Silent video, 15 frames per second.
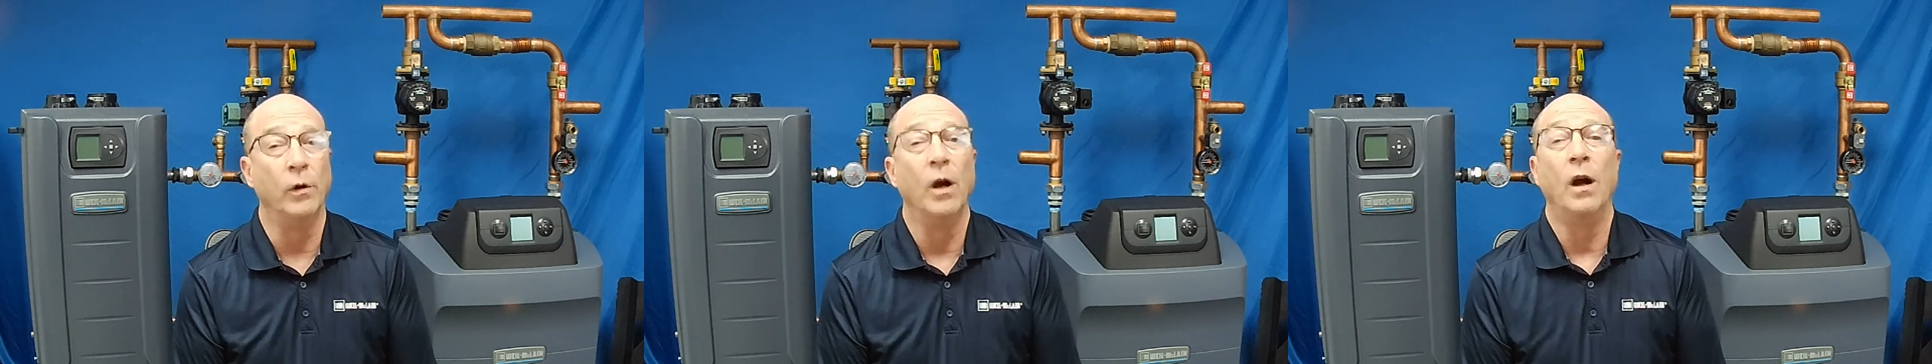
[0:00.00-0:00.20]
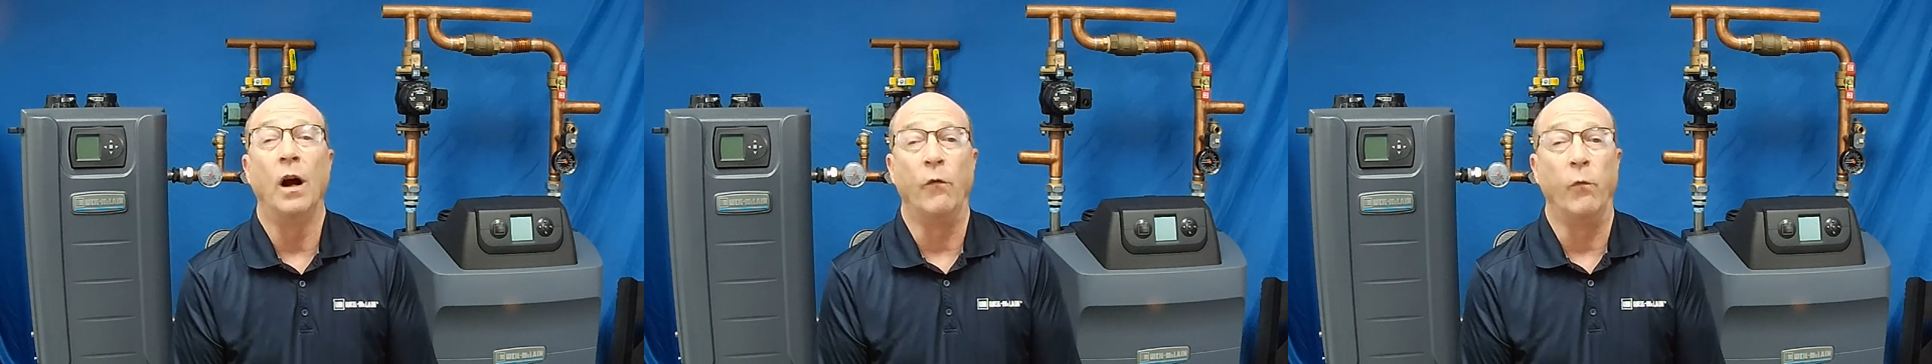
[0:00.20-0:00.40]

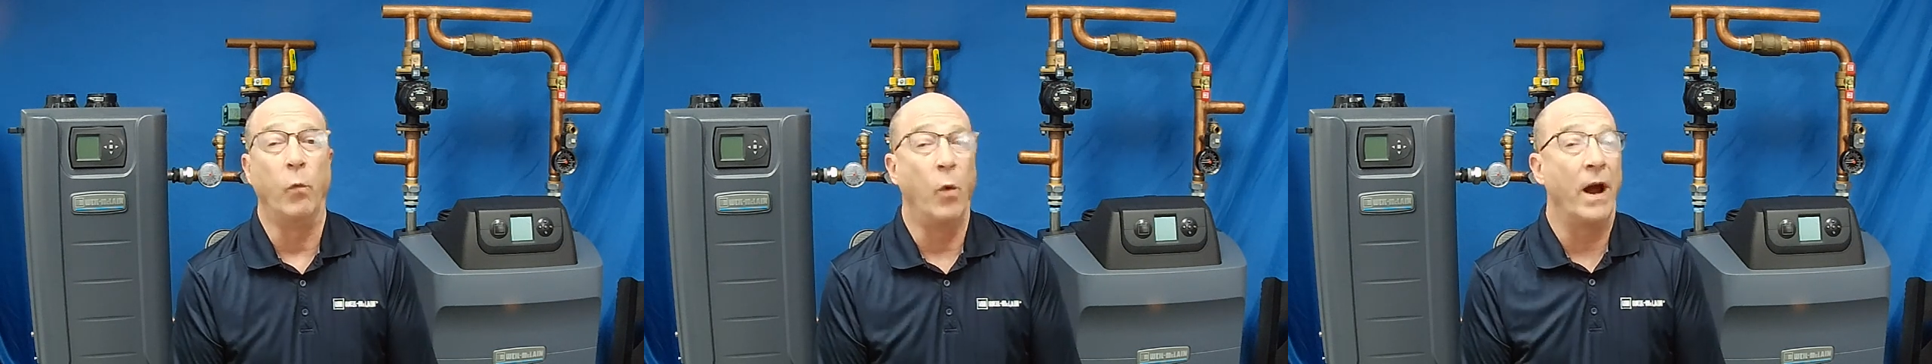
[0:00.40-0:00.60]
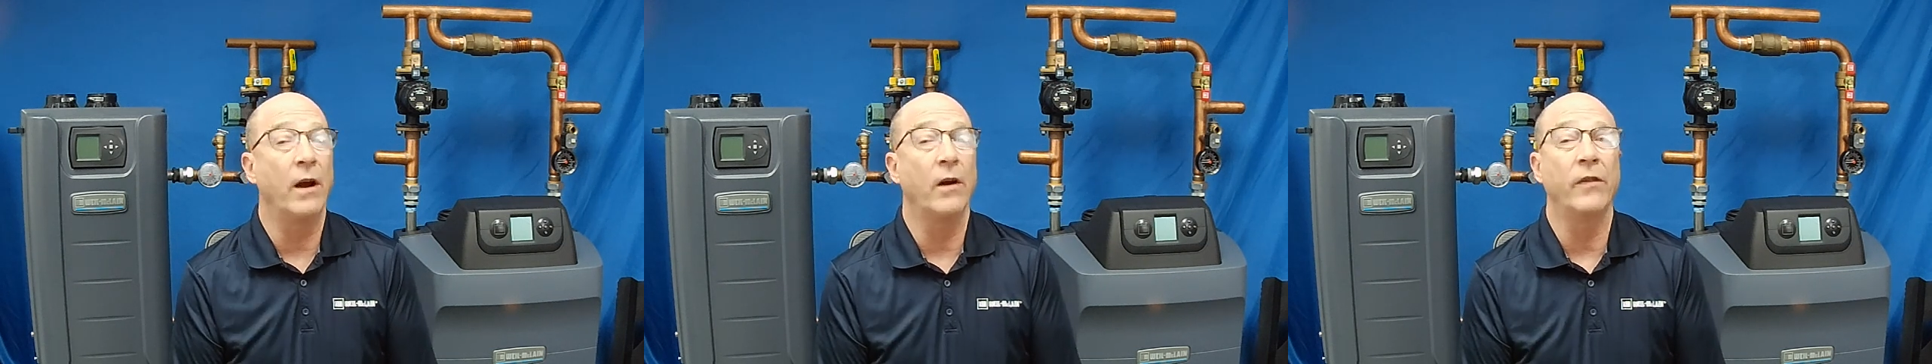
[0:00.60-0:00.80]
of
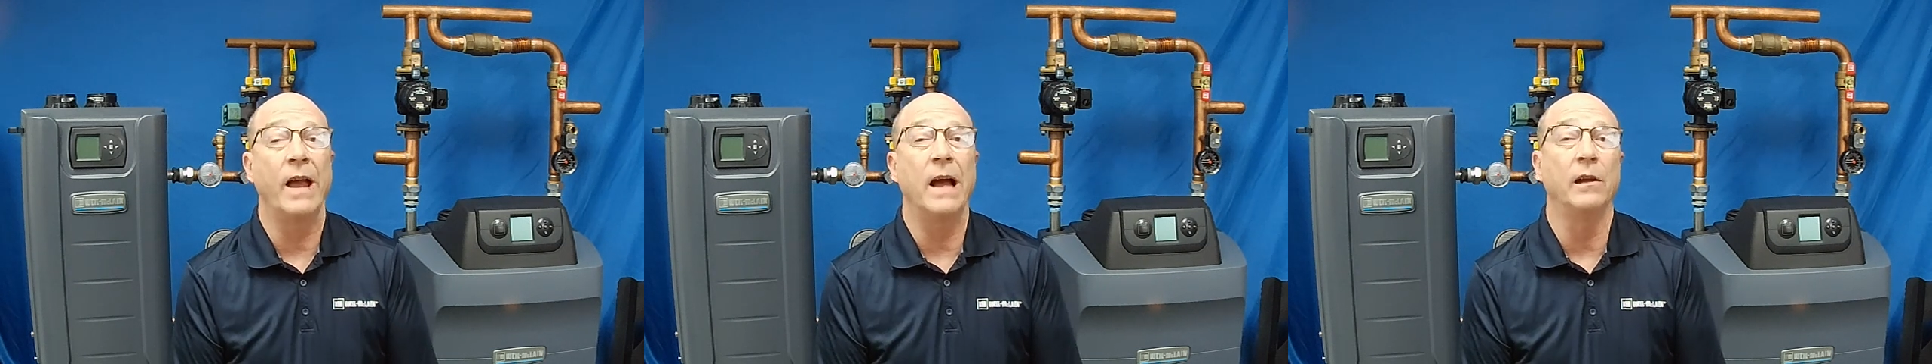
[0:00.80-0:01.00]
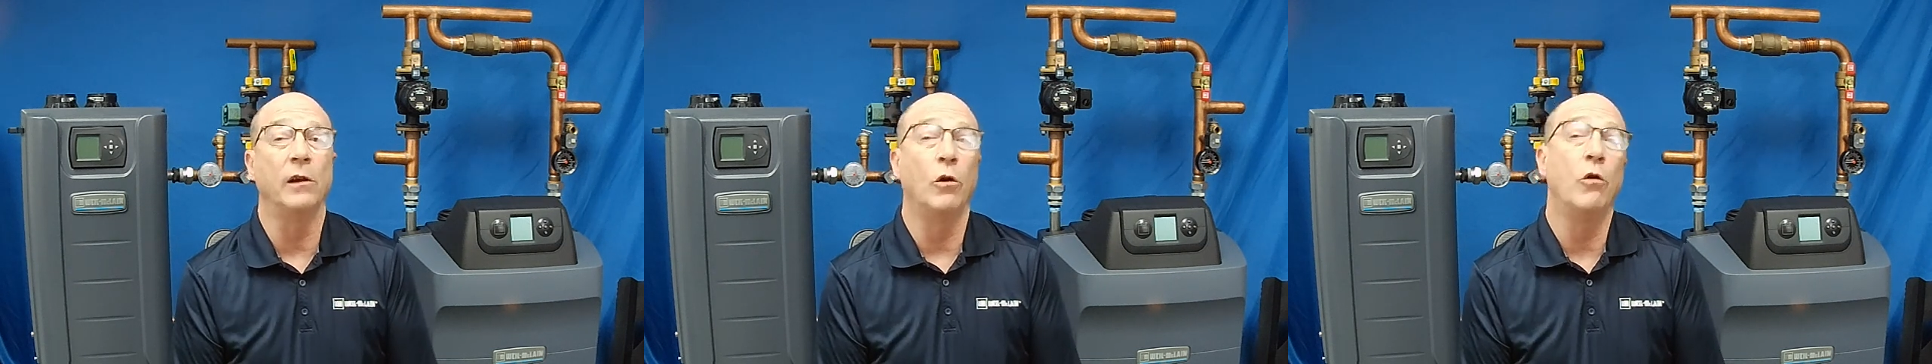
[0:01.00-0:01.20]
where
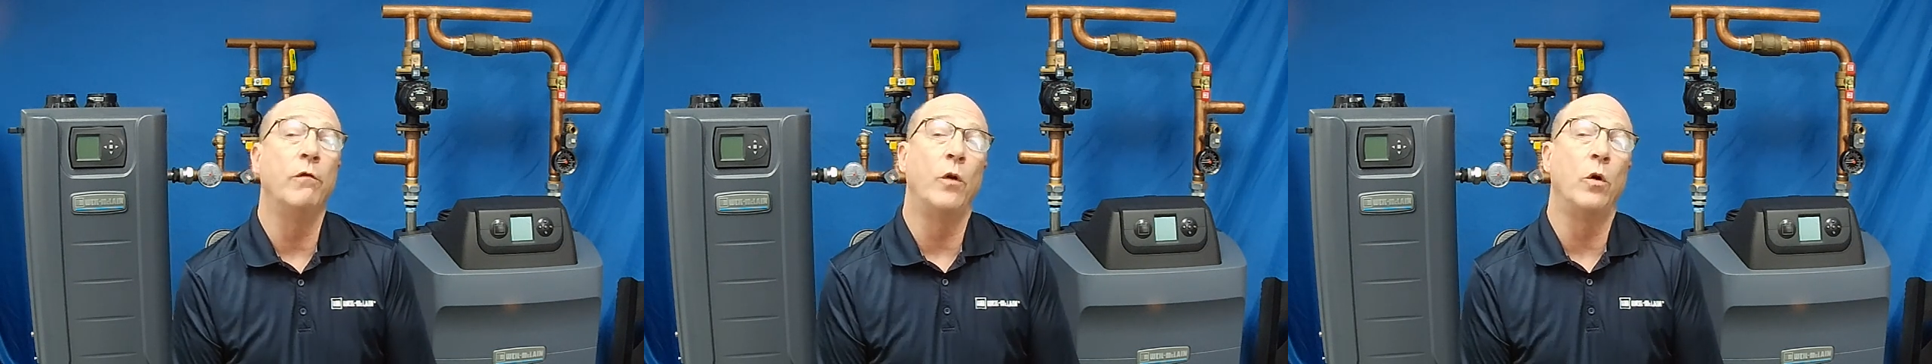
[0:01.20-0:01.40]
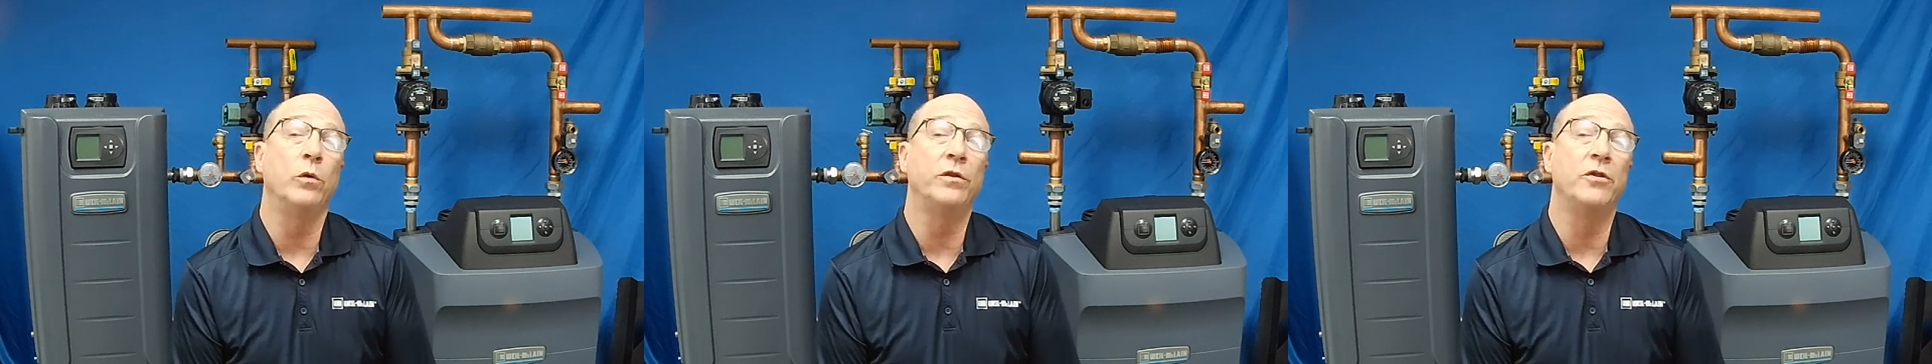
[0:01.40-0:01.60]
that low
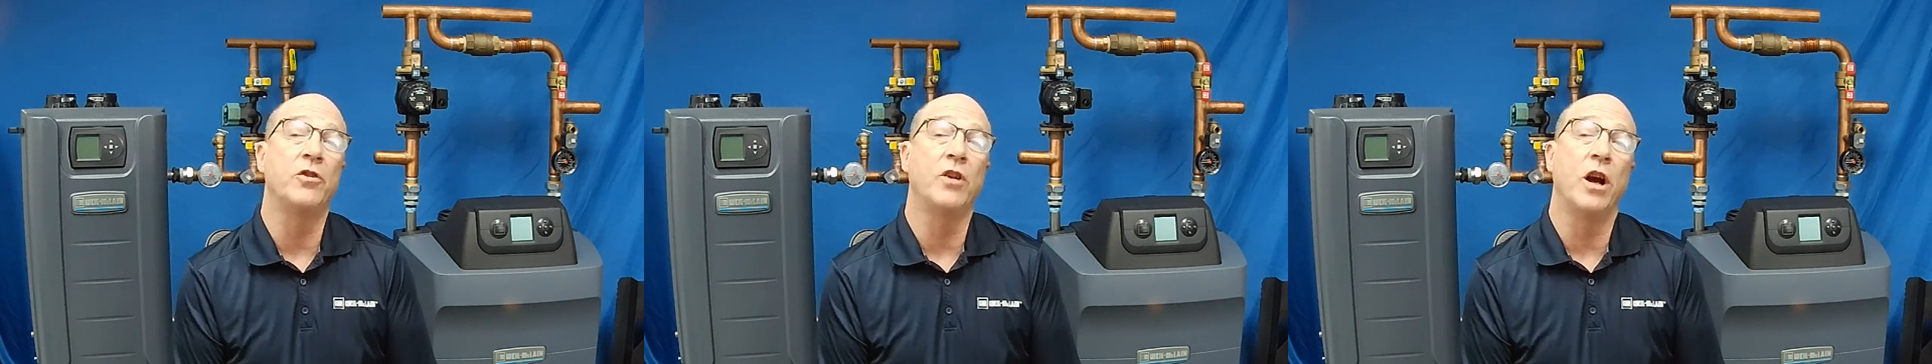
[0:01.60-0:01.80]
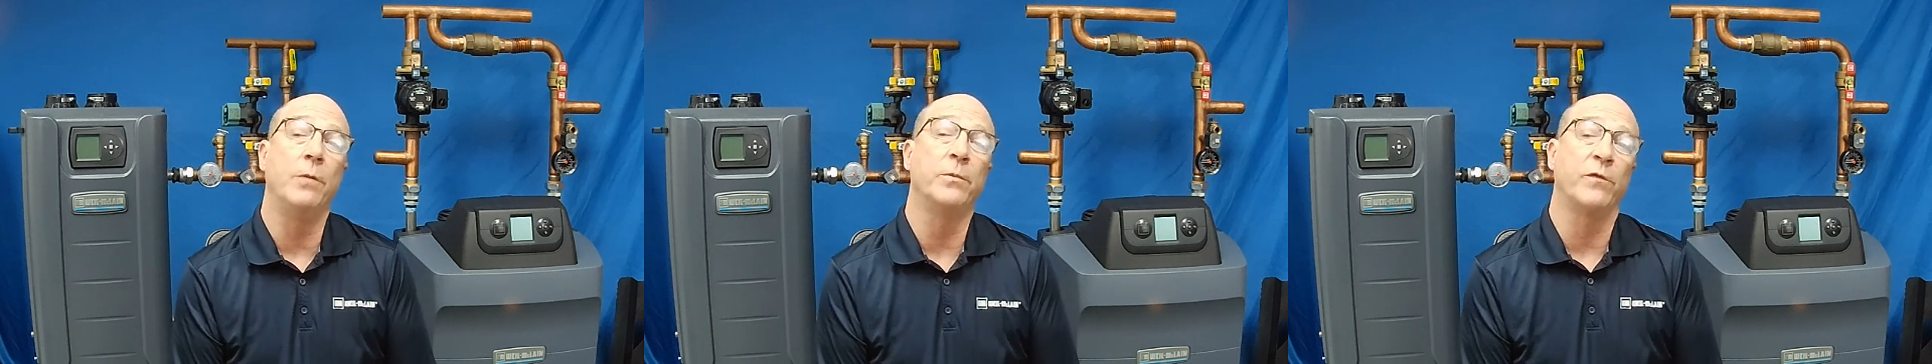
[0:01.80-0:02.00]
voltage
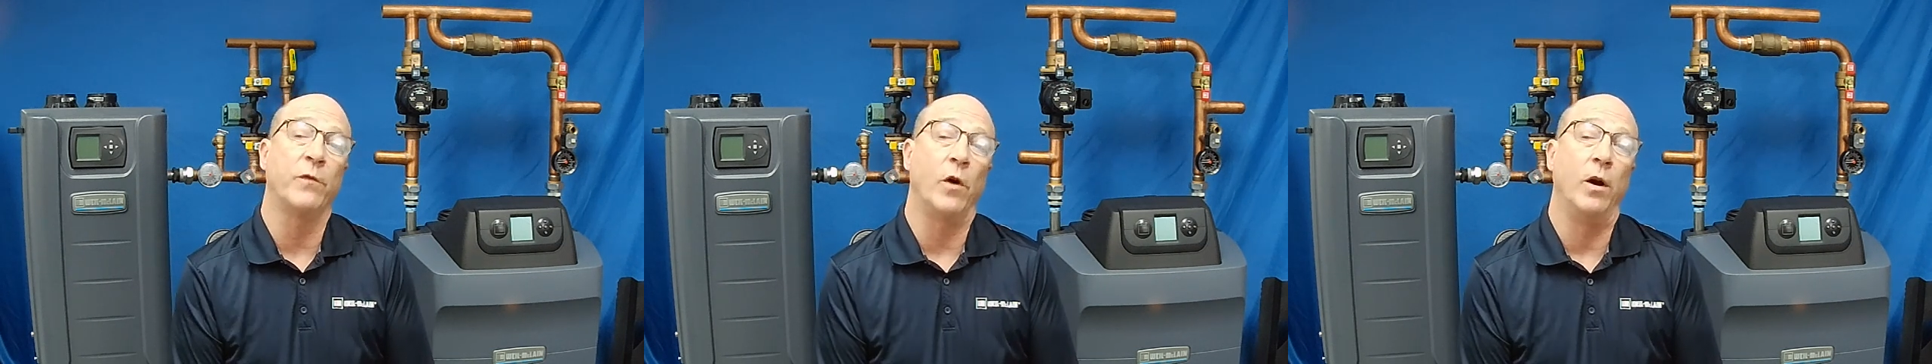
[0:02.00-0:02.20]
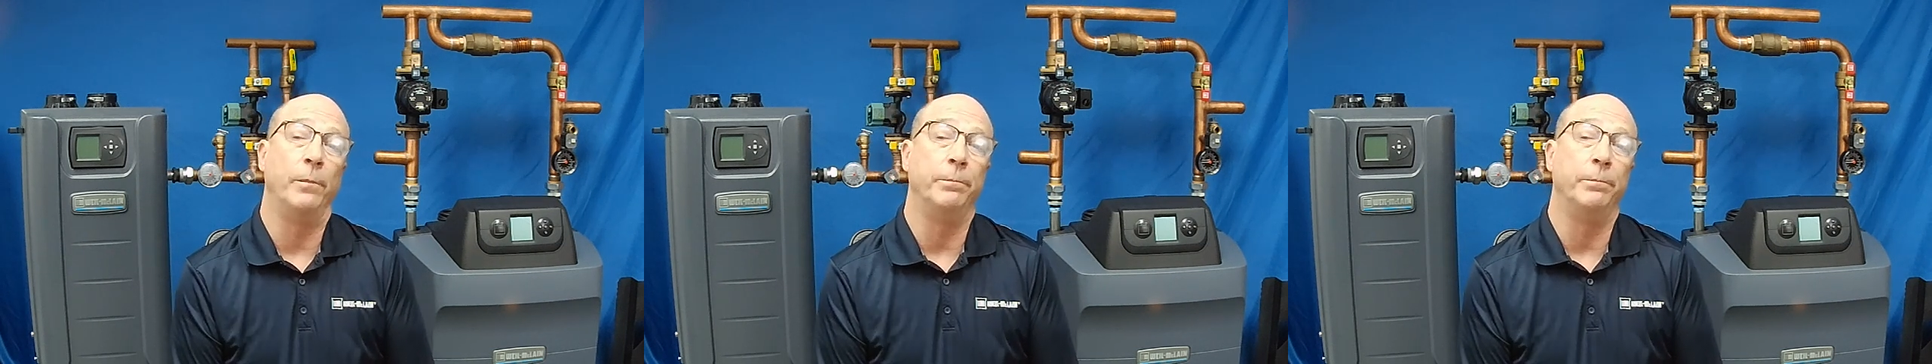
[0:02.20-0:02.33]
comes from.